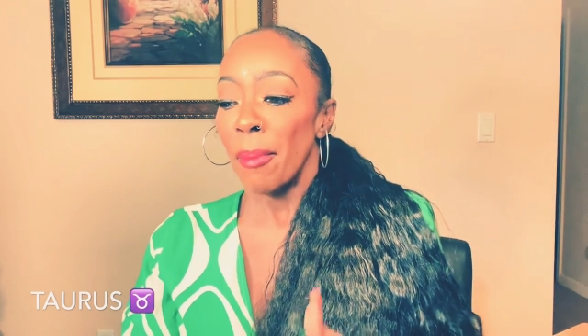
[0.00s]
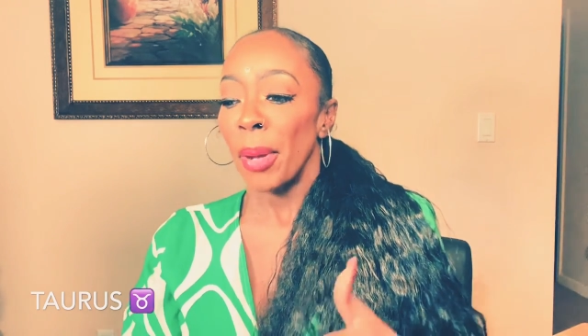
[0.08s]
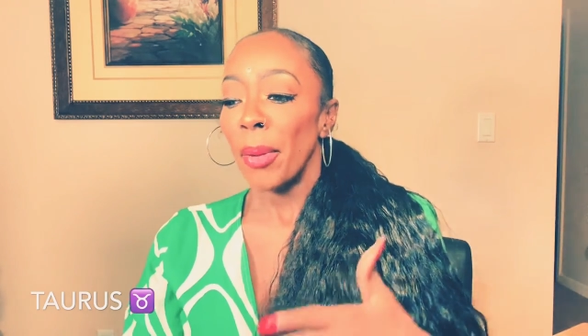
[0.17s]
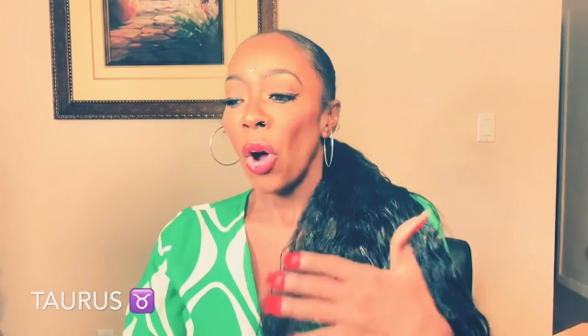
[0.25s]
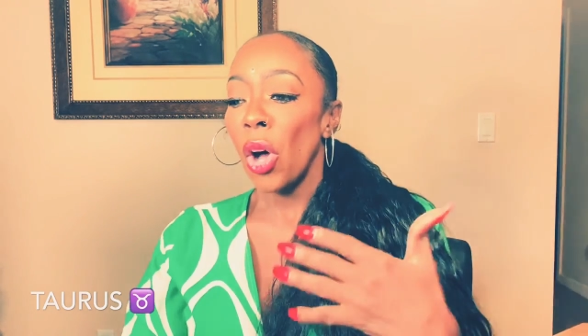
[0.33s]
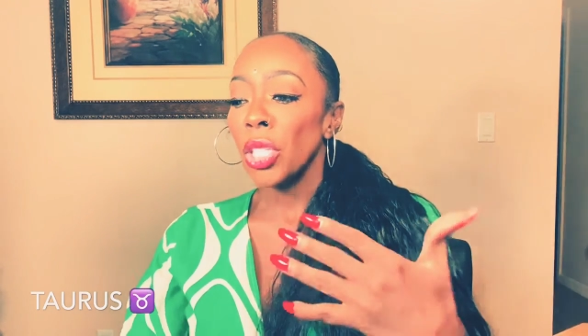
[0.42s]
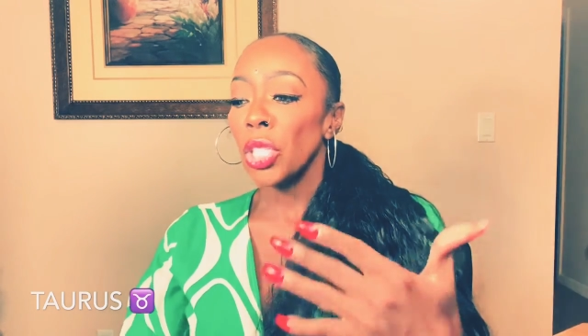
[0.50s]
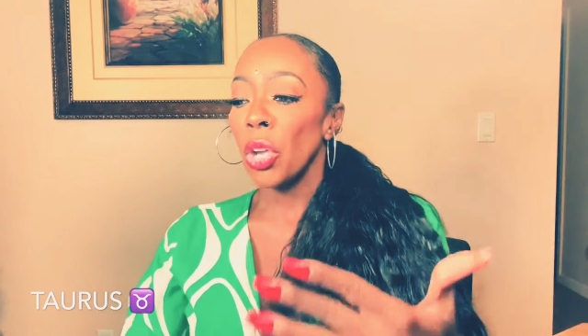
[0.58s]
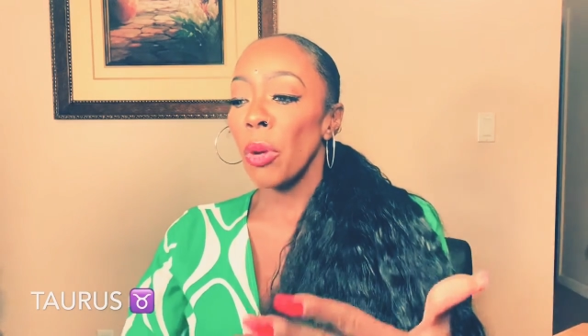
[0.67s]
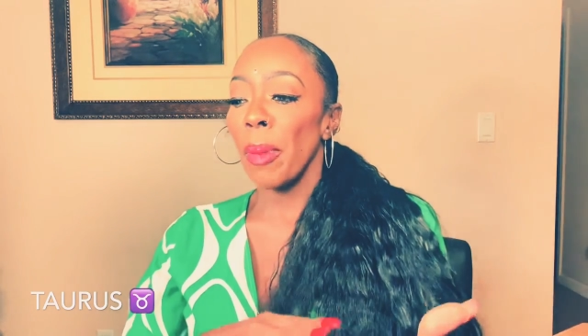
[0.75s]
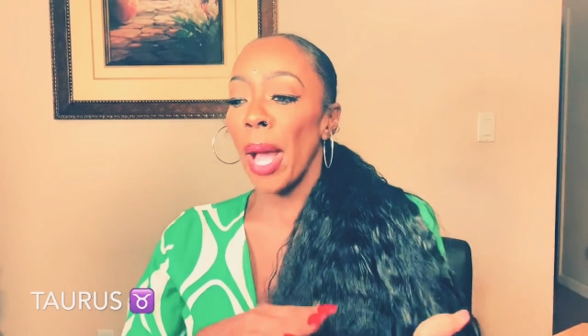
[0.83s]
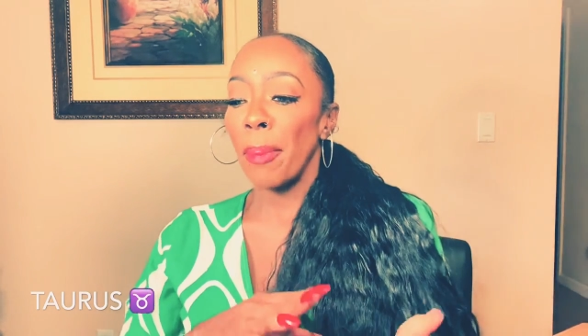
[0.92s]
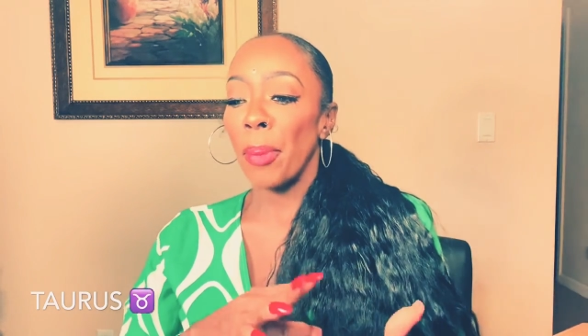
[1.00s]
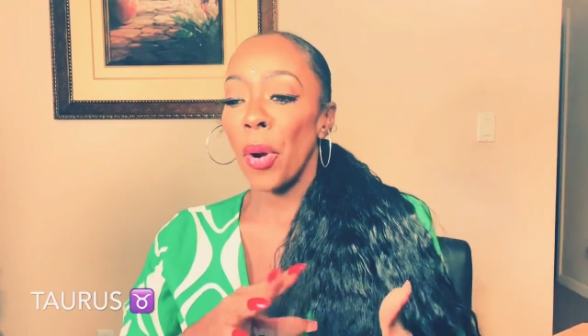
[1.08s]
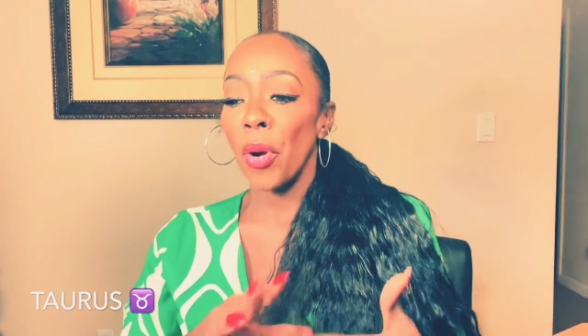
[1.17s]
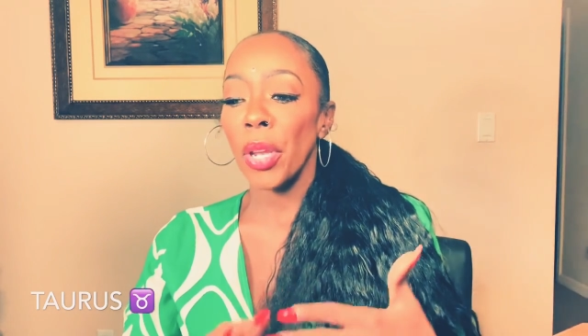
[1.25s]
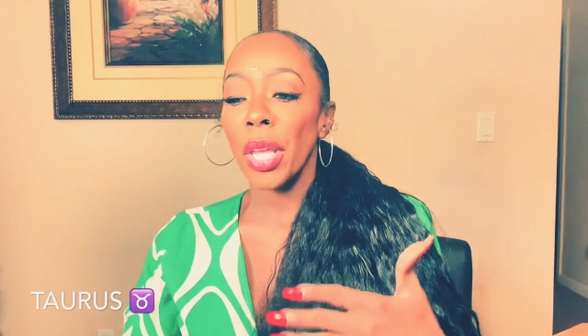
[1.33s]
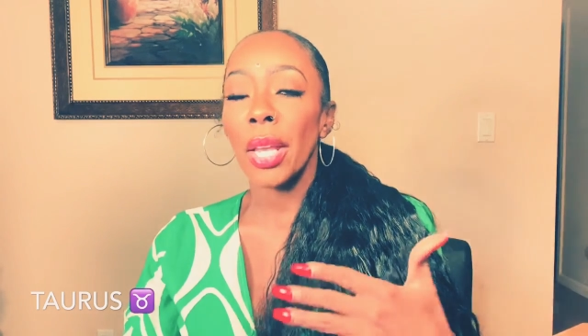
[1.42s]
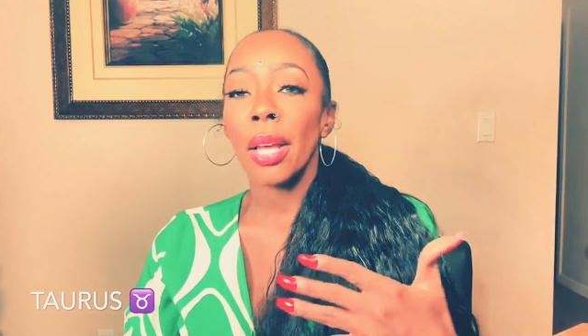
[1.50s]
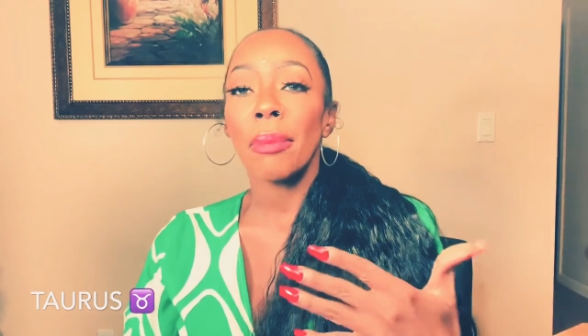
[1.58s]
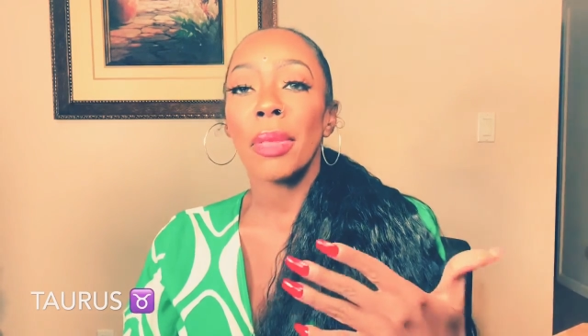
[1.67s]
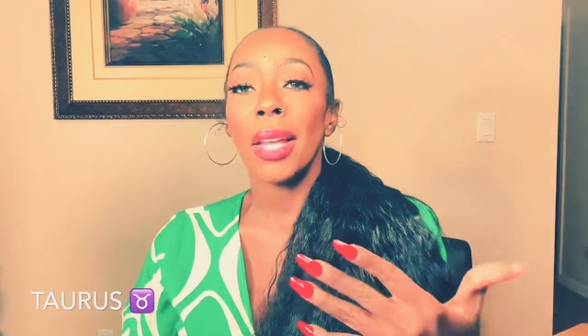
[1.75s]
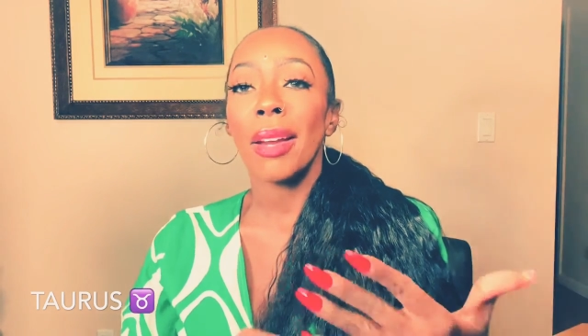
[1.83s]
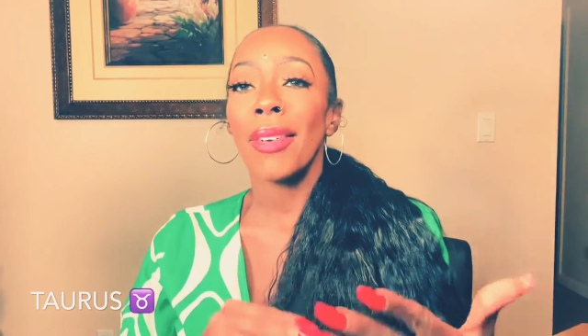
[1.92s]
But also by perking
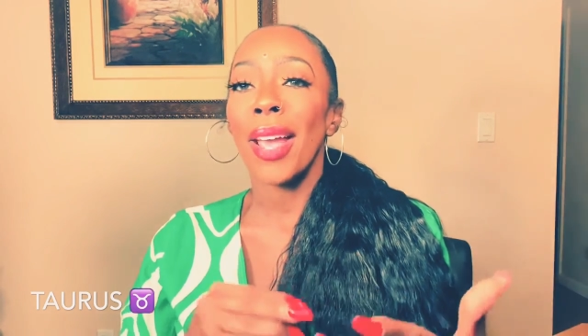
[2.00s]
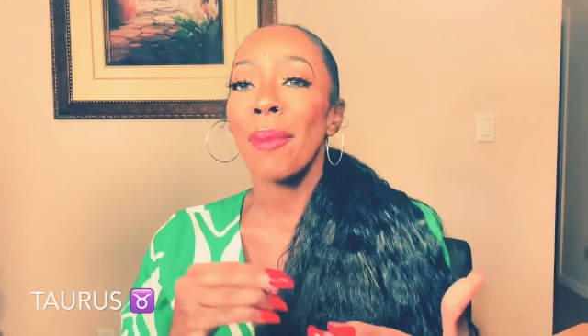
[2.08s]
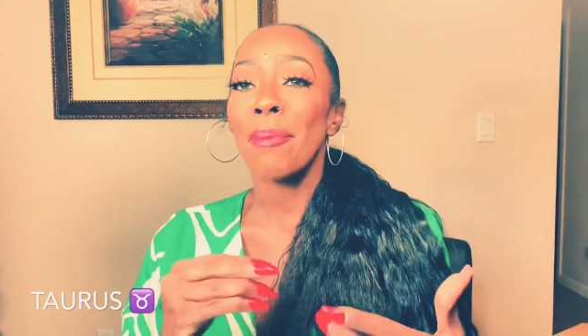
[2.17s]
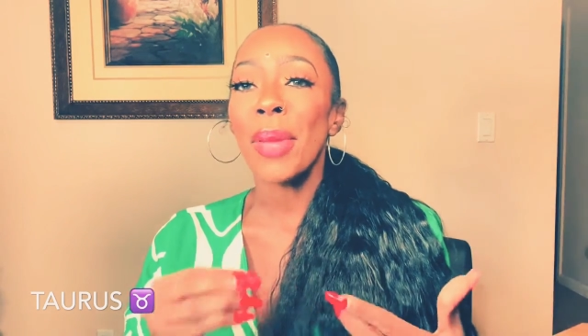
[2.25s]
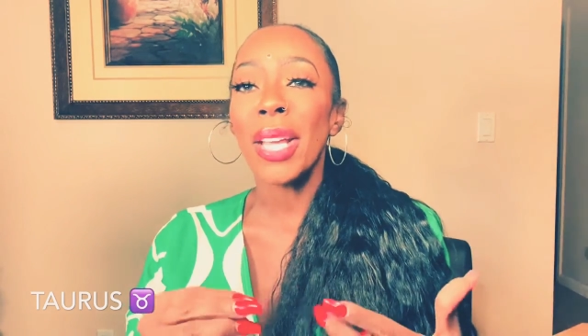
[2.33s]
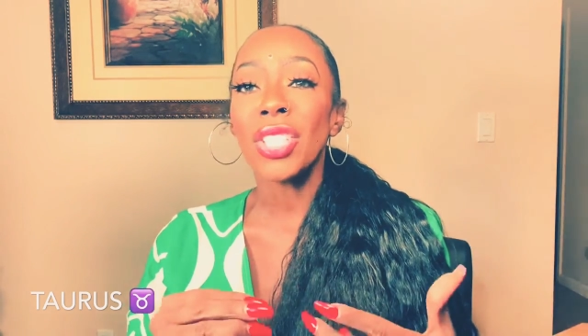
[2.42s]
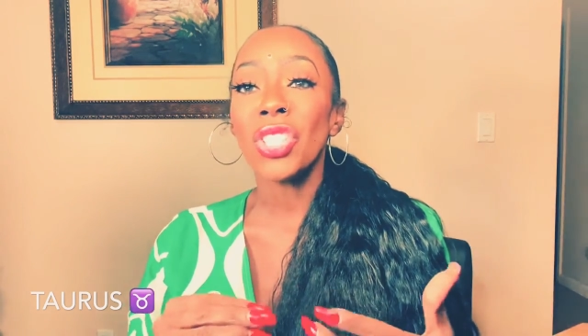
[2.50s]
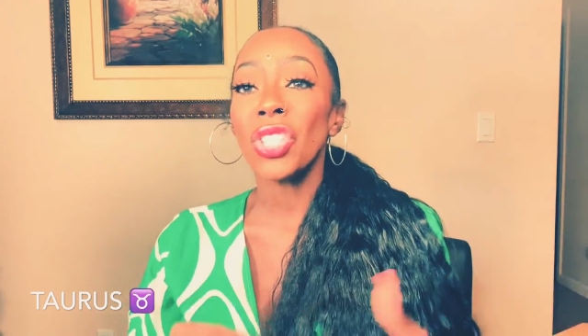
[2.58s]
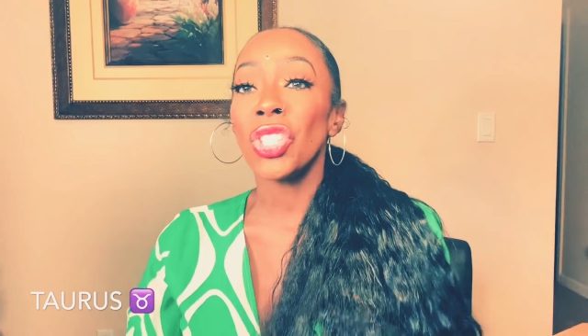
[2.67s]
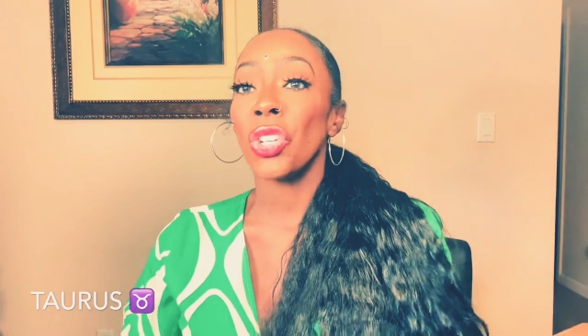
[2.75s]
up their ambition,